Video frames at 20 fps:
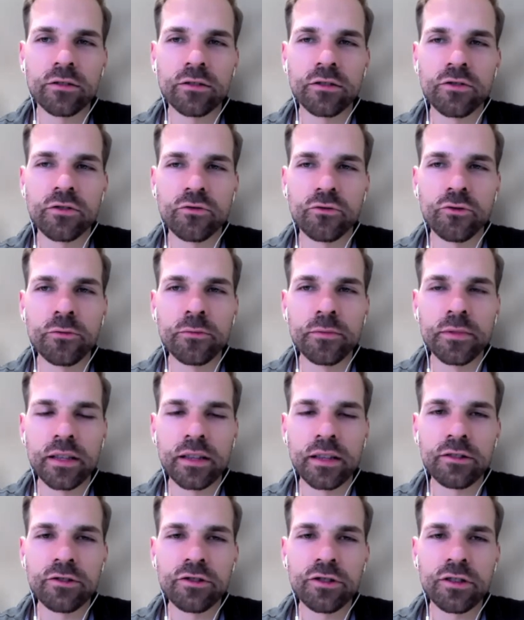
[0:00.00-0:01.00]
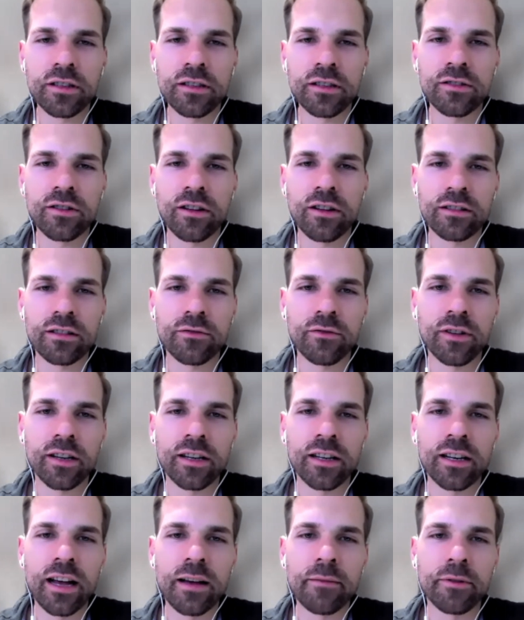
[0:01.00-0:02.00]
shrooms and this shit starts
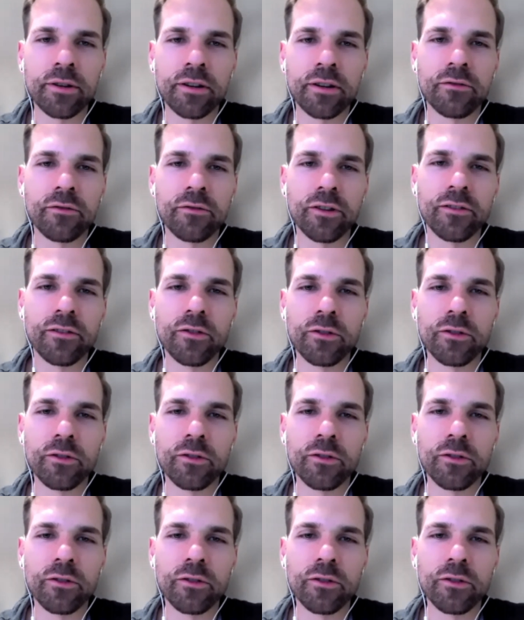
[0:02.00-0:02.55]
fucking happening in front bro.